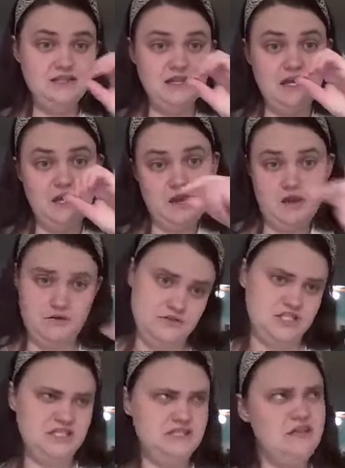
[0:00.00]
like
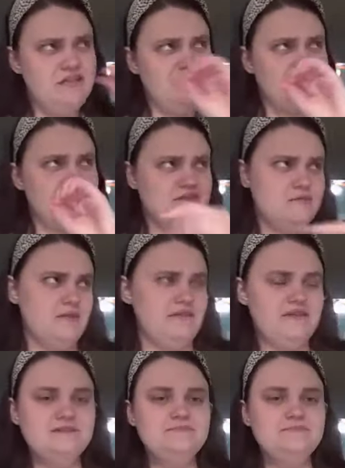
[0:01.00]
OG, I think it's something
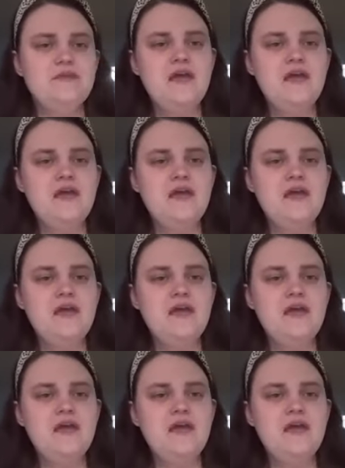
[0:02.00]
like this.